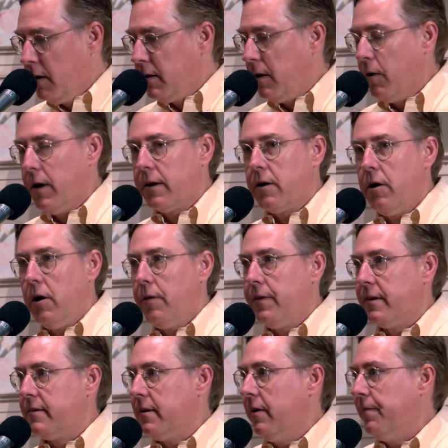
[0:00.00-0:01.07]
Now, I call
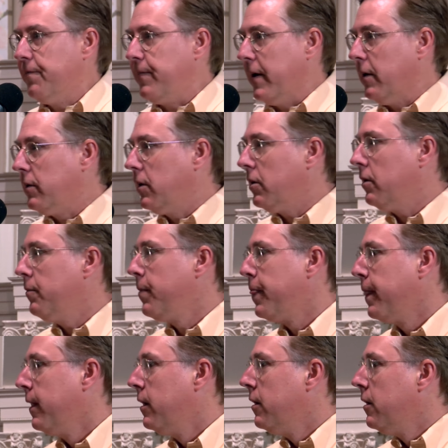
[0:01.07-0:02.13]
this a failure,
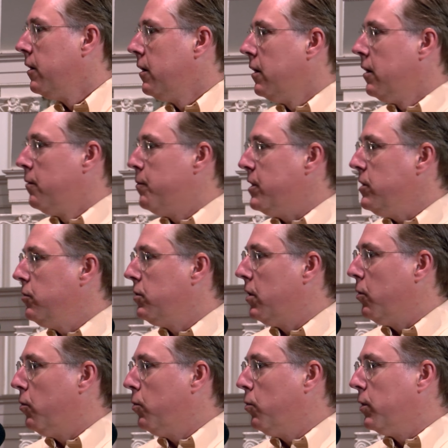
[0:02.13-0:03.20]
but you
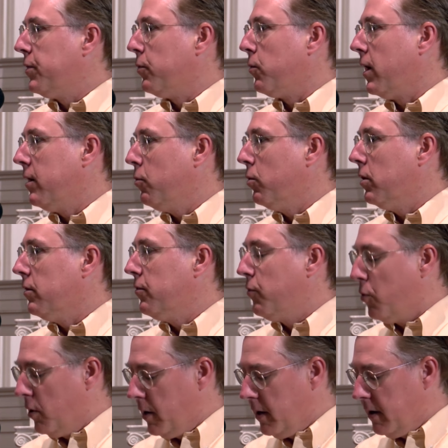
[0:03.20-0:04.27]
know what the right word
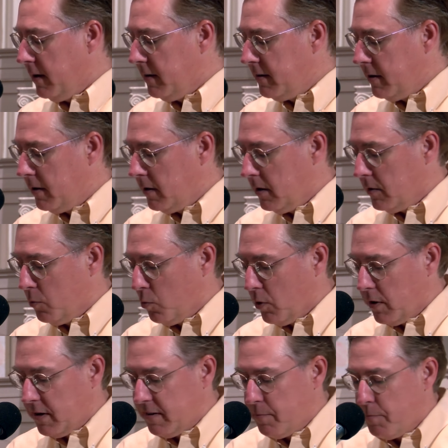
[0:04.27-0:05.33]
for it is, and the
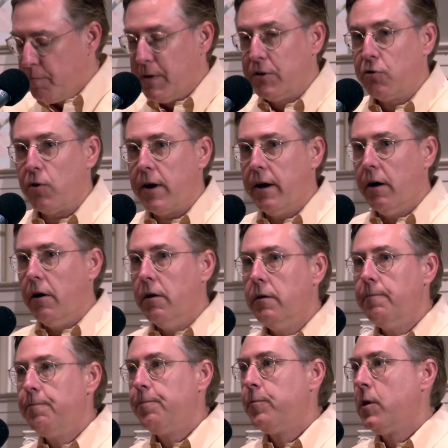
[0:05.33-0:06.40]
word is betrayal.
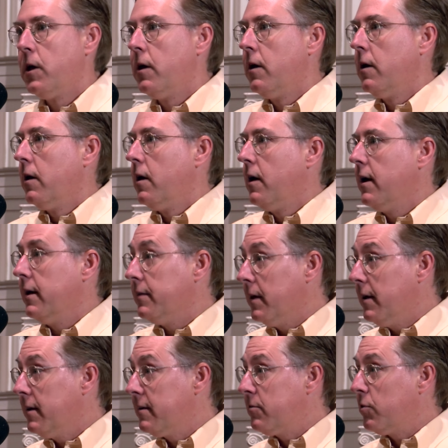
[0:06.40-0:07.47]
And the
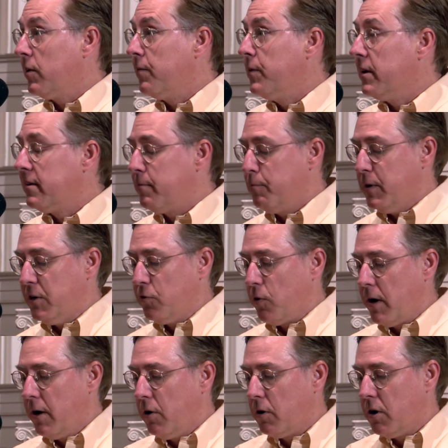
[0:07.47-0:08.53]
history of this
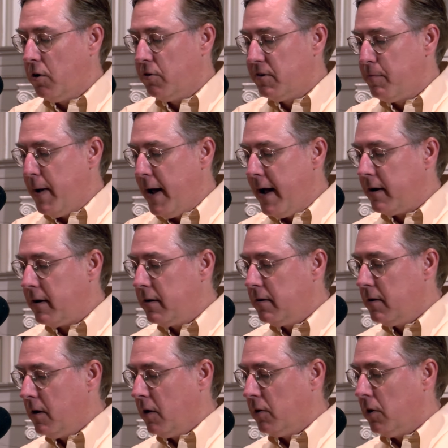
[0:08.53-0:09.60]
betrayal goes back
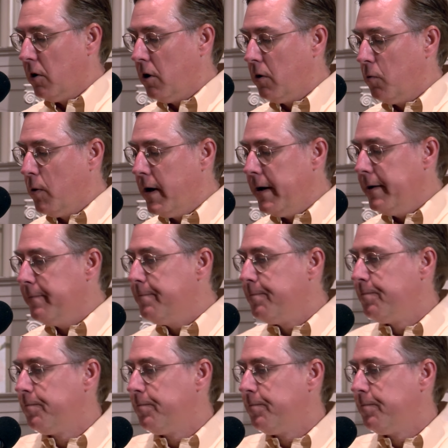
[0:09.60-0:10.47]
a long way.